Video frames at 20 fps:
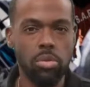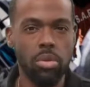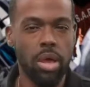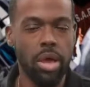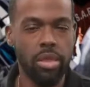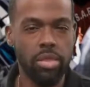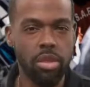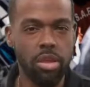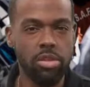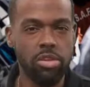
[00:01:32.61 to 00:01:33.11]

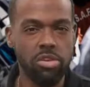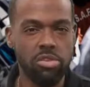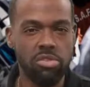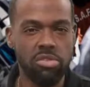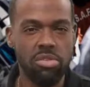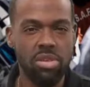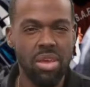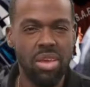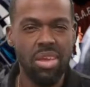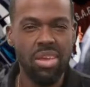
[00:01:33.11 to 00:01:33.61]
Like they're
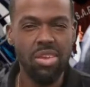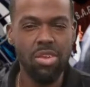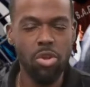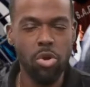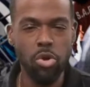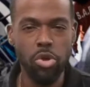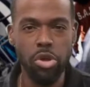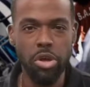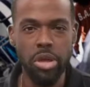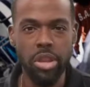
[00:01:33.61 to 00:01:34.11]
just,
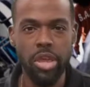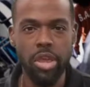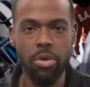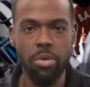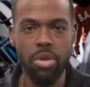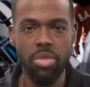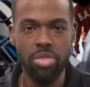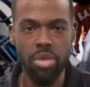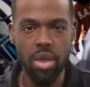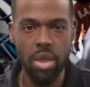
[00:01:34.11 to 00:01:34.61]
good
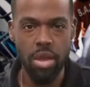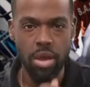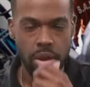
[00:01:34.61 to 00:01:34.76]
here and there.